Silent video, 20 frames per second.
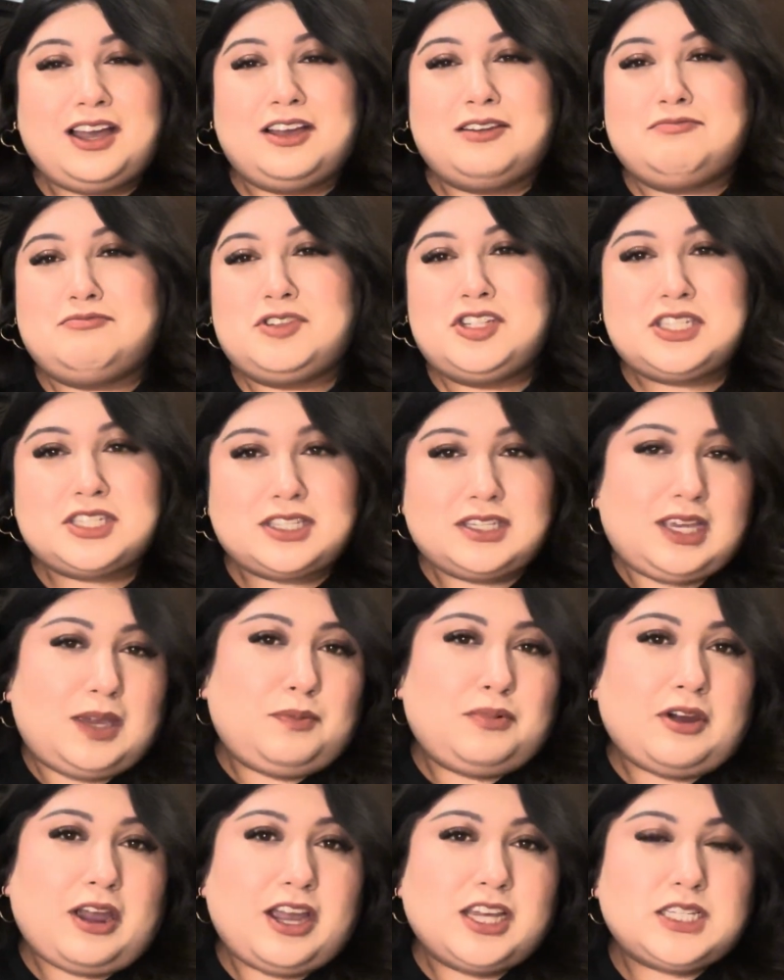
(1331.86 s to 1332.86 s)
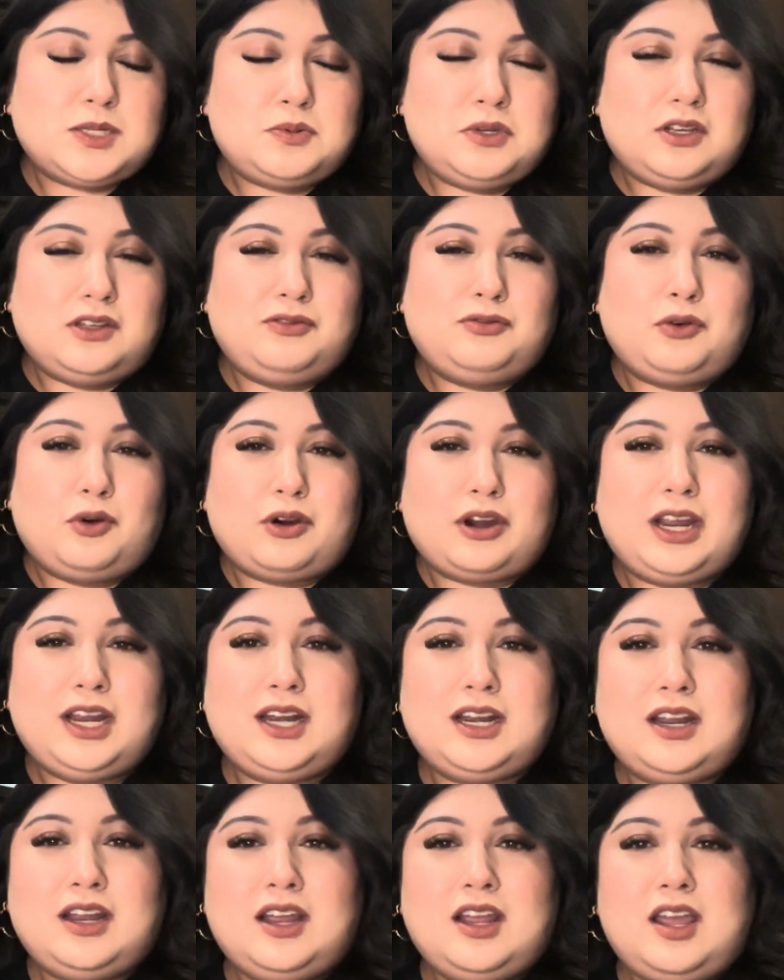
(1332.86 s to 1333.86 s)
just keep your eyes peeled for
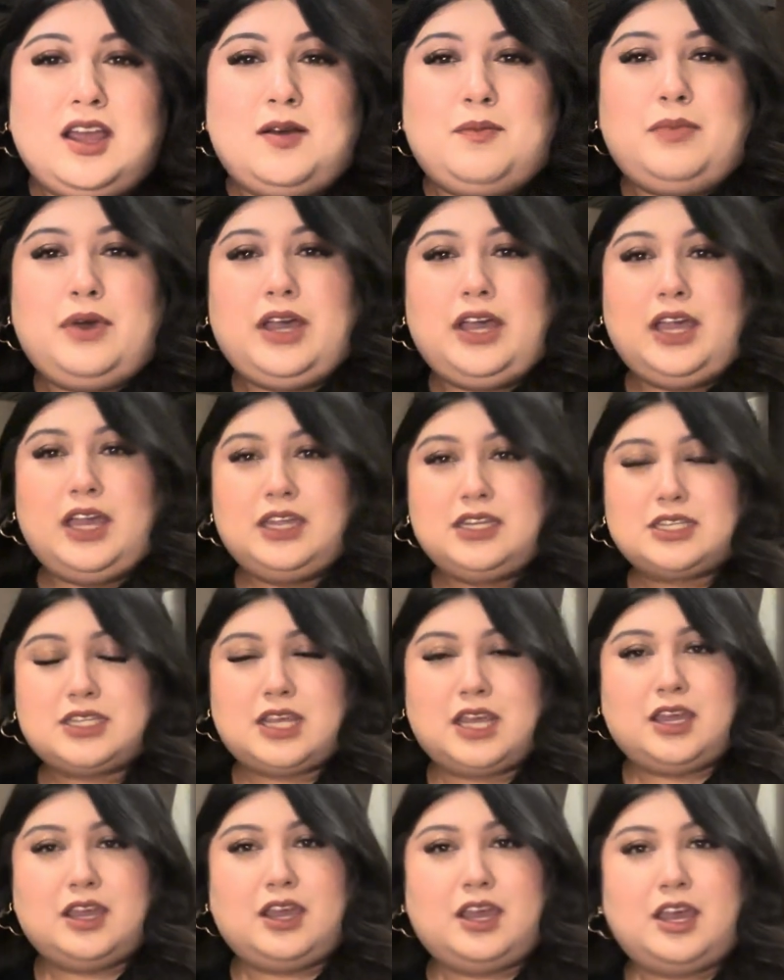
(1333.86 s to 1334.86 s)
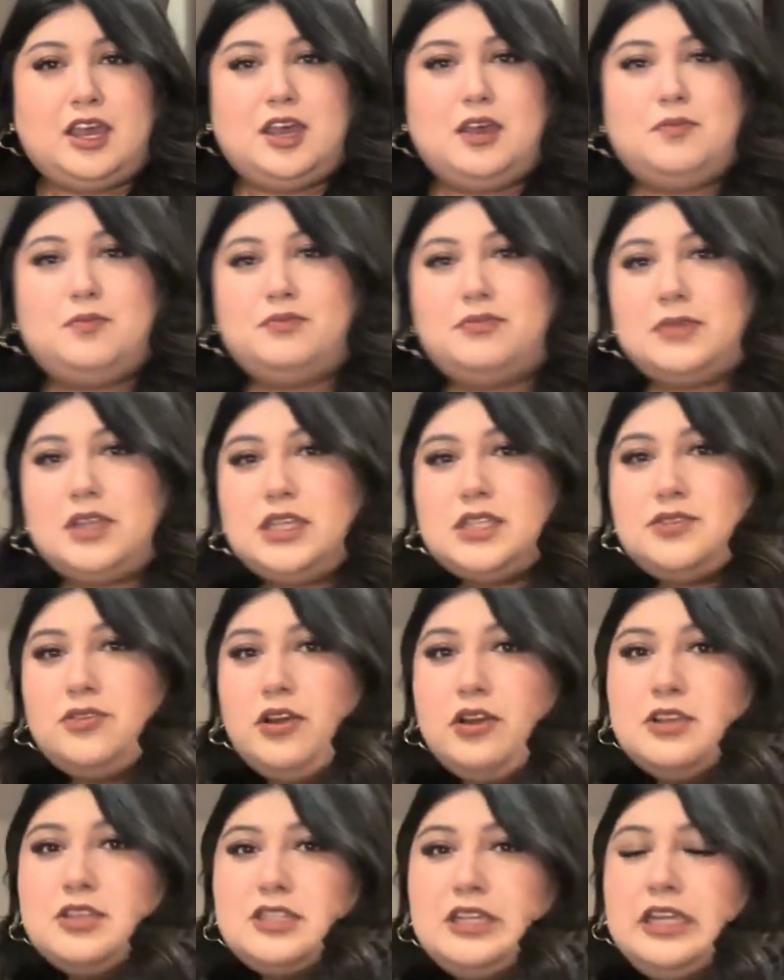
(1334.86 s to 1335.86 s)
it. But as
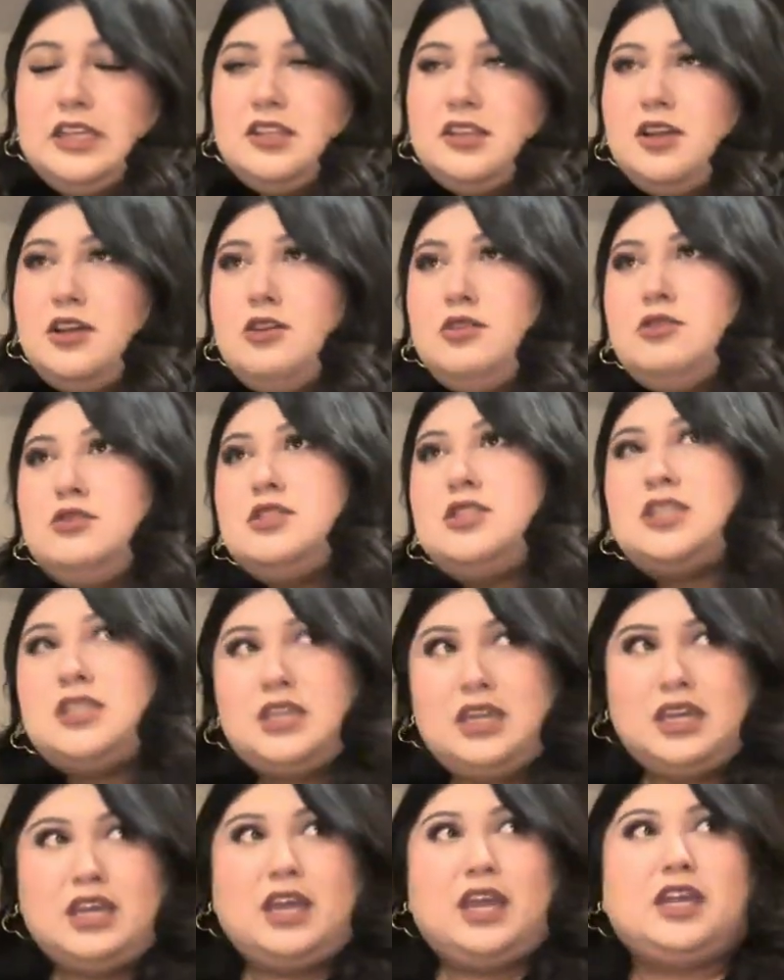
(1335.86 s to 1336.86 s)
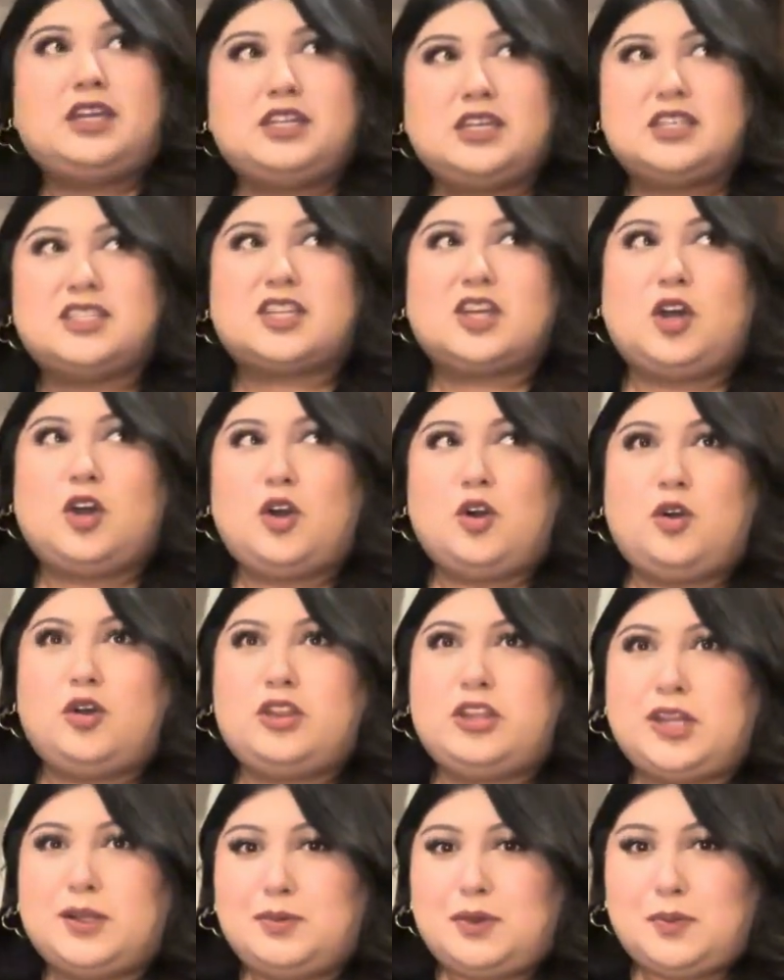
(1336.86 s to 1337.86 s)
far as length goes, it does go a
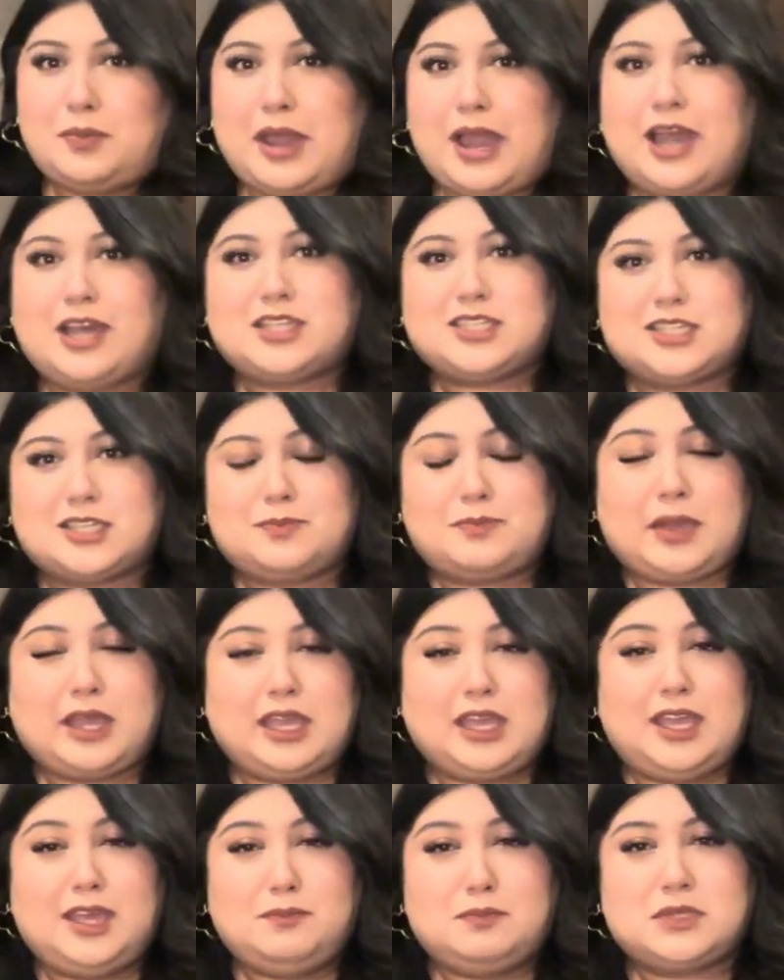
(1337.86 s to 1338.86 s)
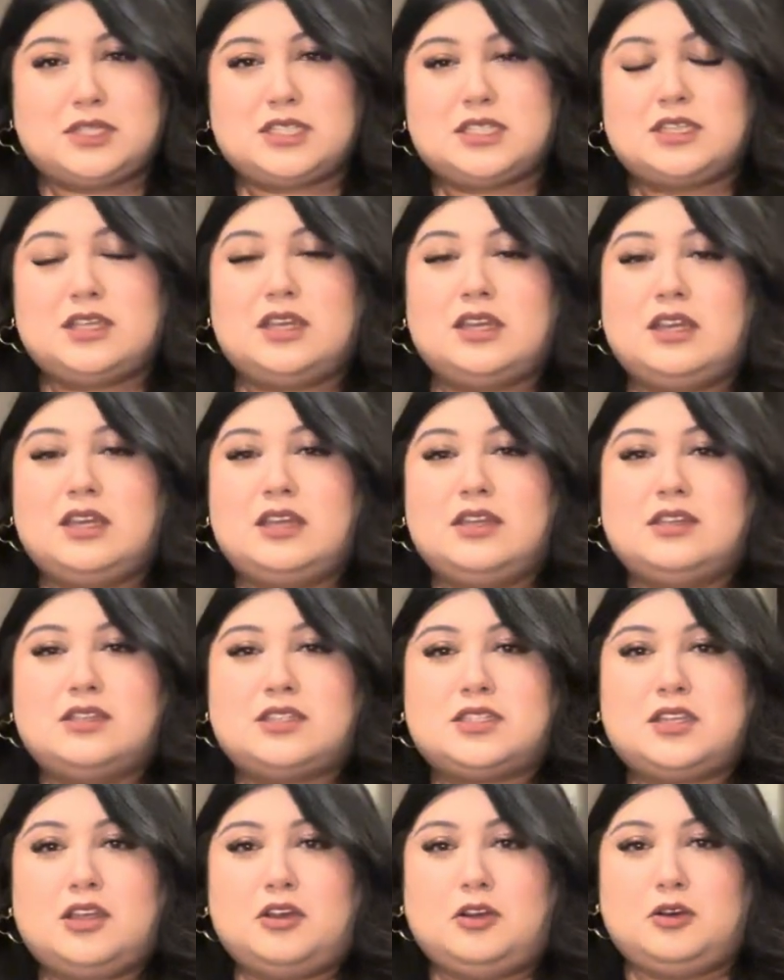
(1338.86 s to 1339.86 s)
little bit past my hips.
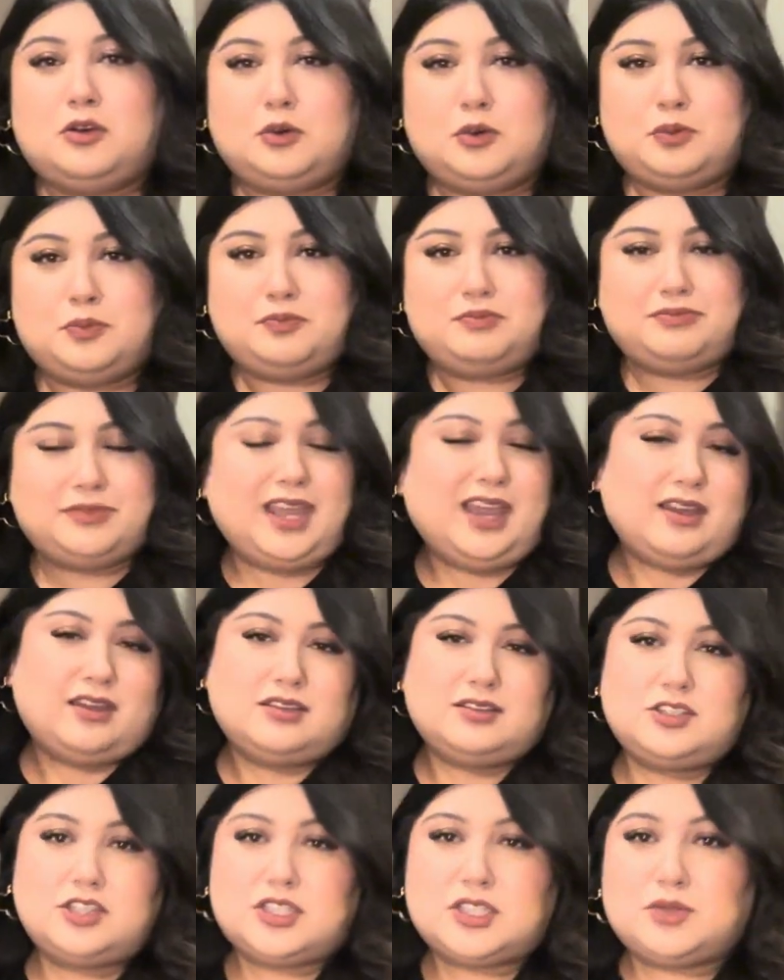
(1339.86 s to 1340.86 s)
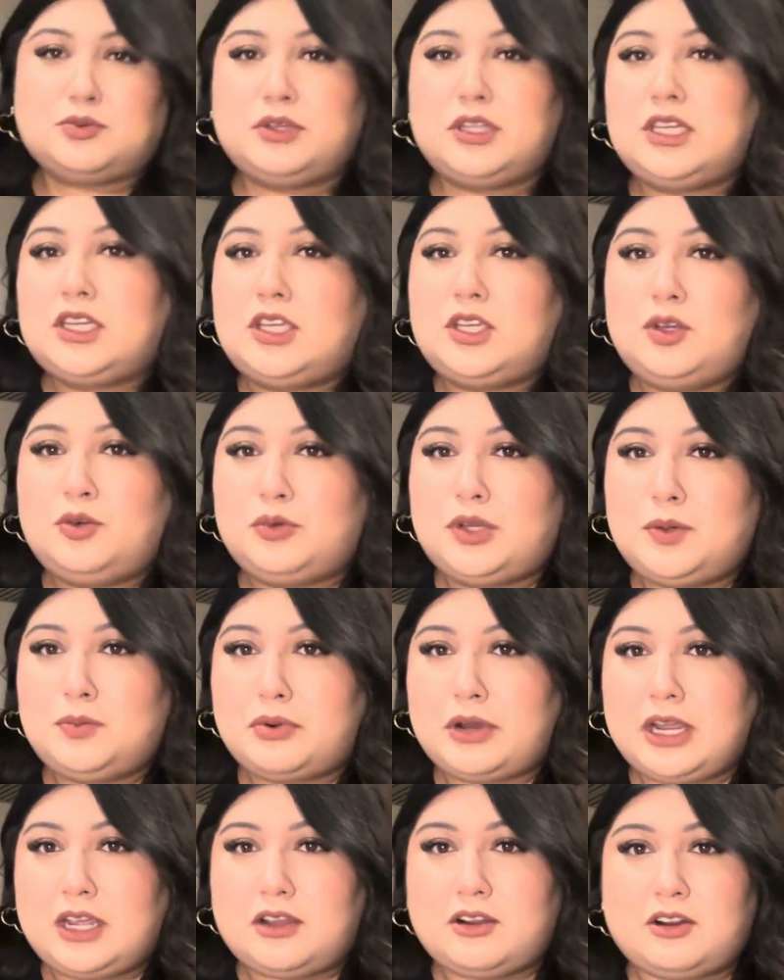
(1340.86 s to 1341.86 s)
So yeah, just really cute
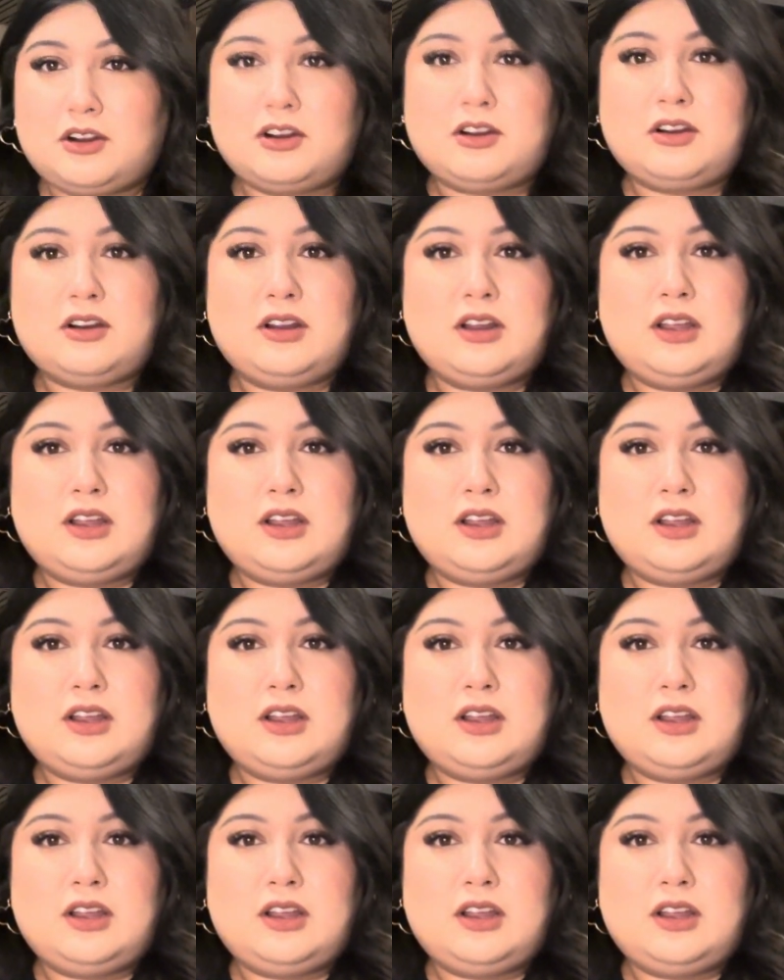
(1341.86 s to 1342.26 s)
windbreaker,